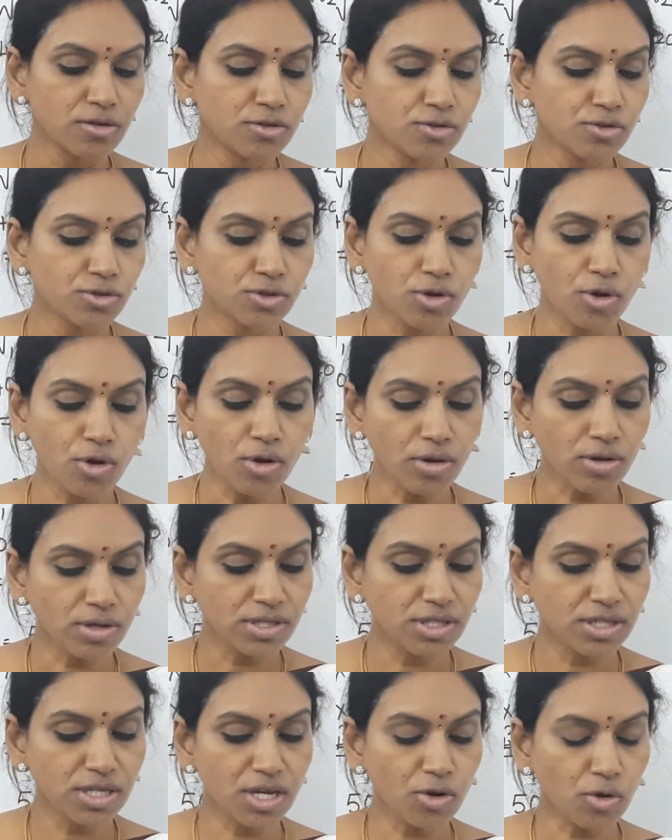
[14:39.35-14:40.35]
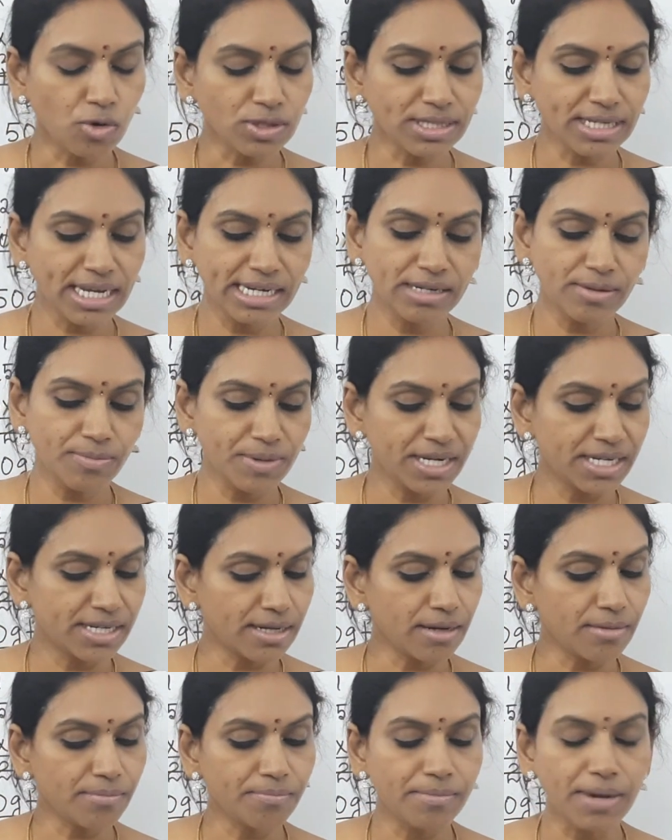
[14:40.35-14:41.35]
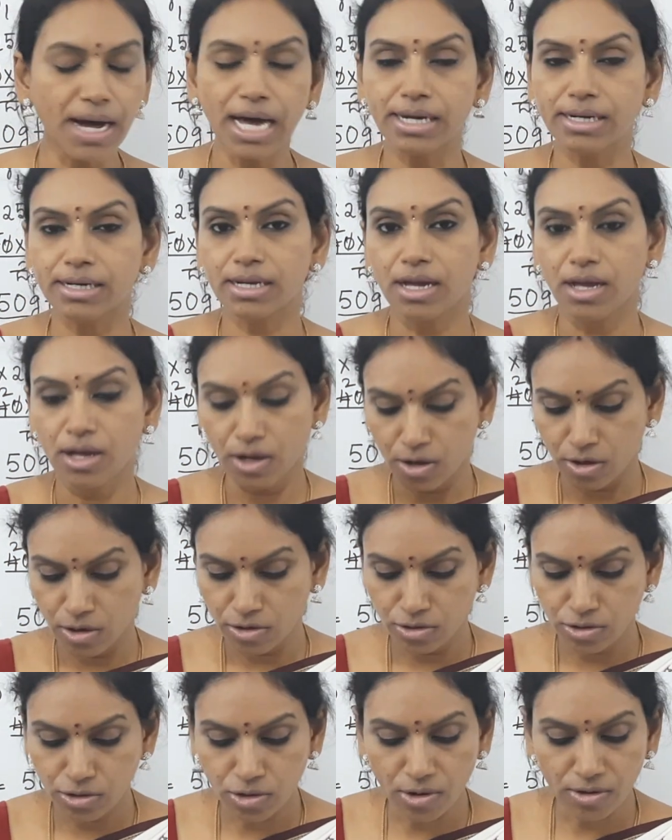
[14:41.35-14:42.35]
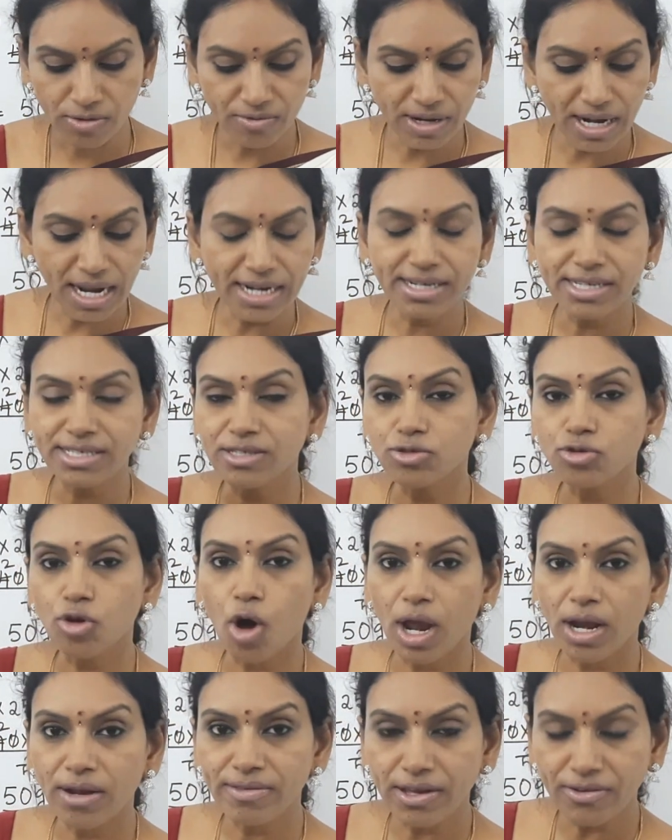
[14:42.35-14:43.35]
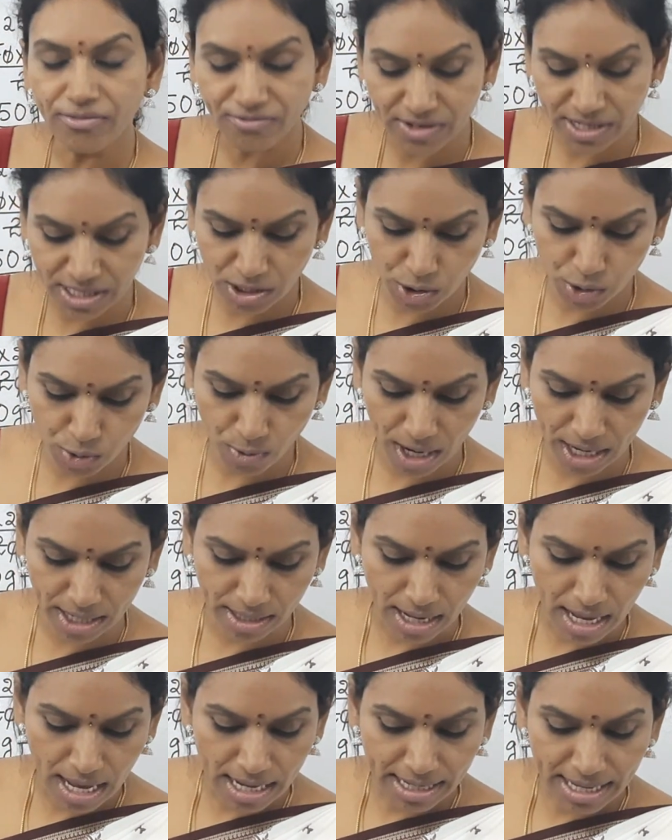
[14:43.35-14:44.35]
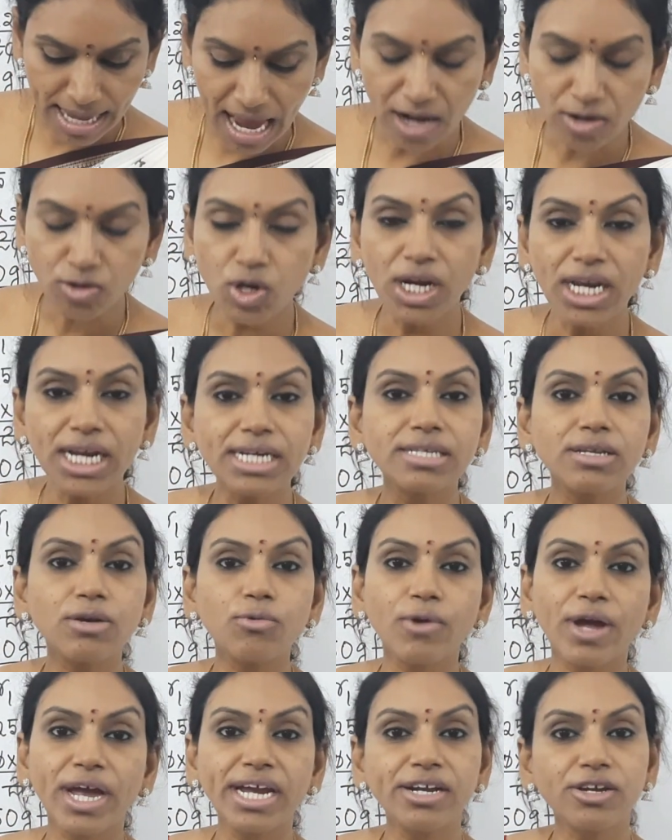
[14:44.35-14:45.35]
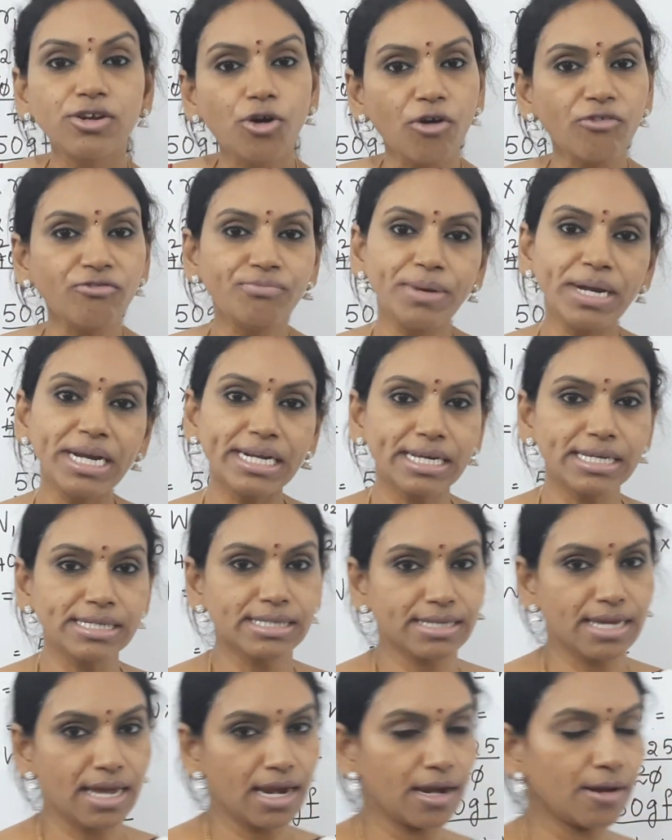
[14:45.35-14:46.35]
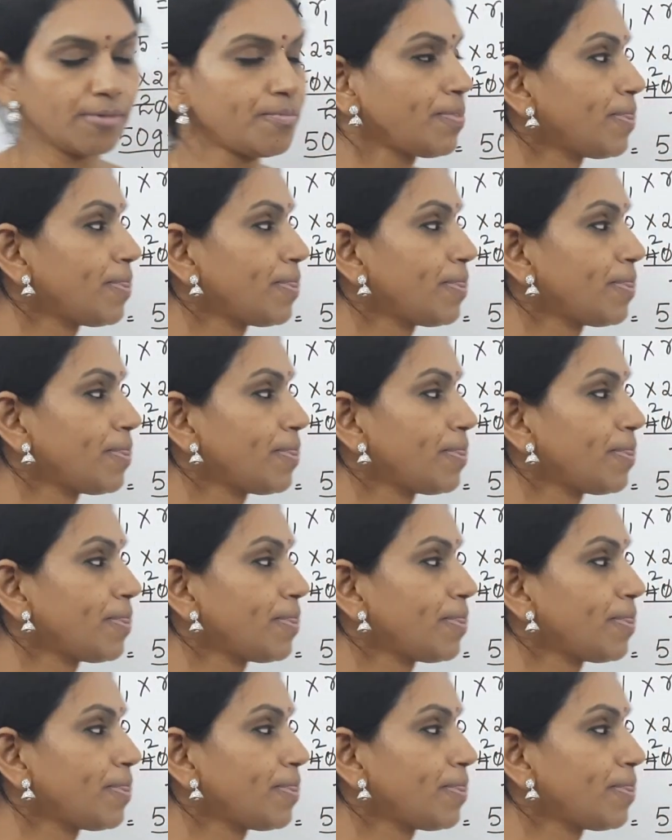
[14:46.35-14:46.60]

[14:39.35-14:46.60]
So 0 centimeter mark. So let us solve the first one. Calculate the weight of meter scale.